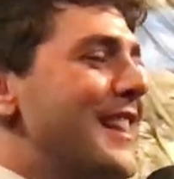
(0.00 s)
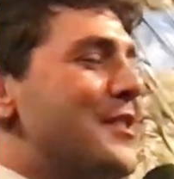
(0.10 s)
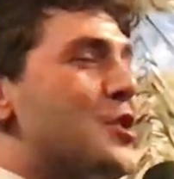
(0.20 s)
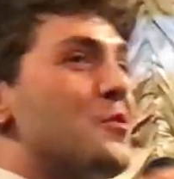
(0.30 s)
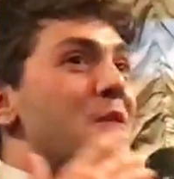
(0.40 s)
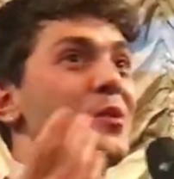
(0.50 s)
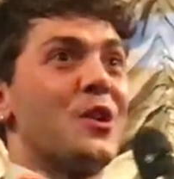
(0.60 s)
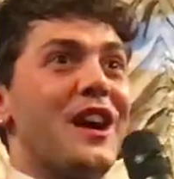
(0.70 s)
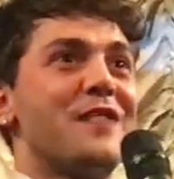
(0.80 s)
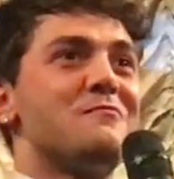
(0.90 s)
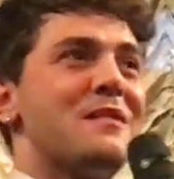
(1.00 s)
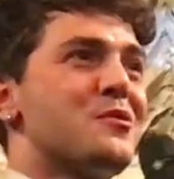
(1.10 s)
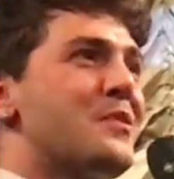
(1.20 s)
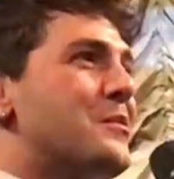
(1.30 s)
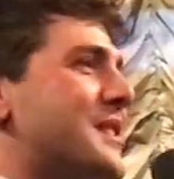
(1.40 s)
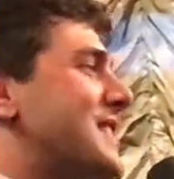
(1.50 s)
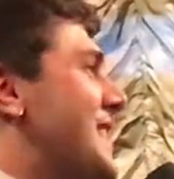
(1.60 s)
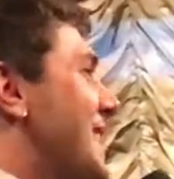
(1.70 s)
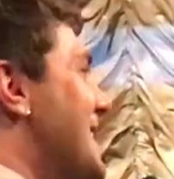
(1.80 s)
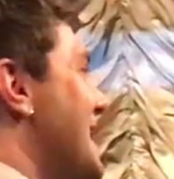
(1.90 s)
So I remember we were
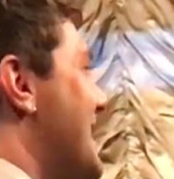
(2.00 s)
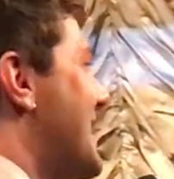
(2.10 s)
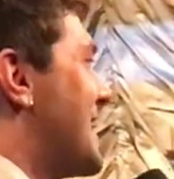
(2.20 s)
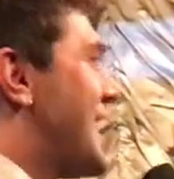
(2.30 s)
sitting in this,